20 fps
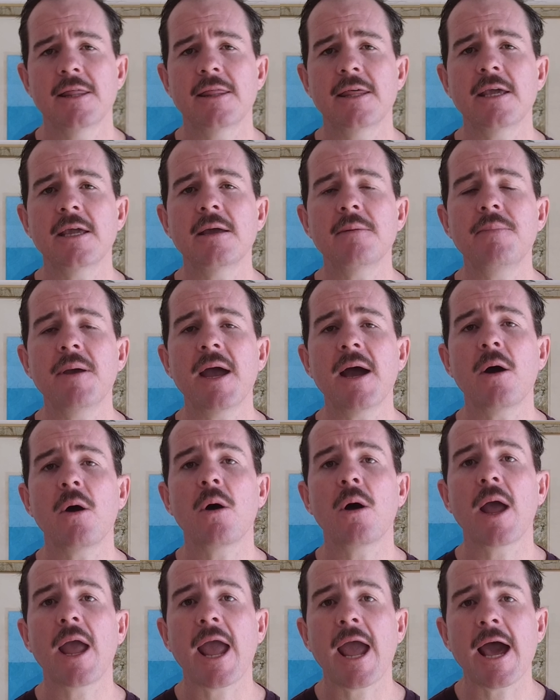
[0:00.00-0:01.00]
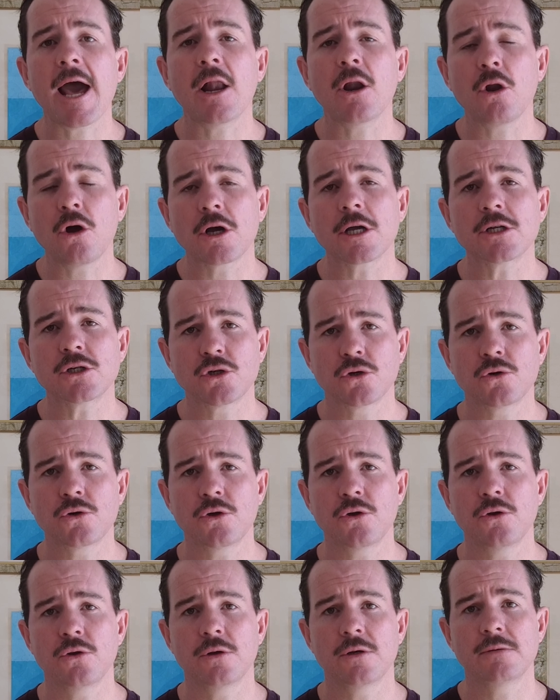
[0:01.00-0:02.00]
Think about how long it took
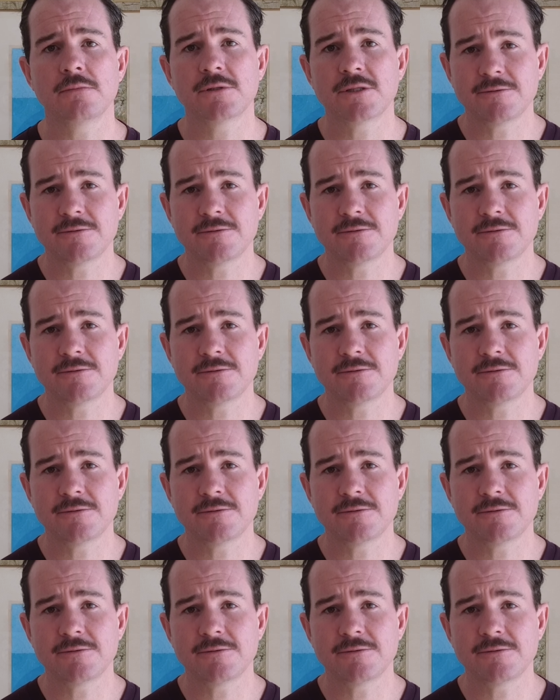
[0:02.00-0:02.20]
you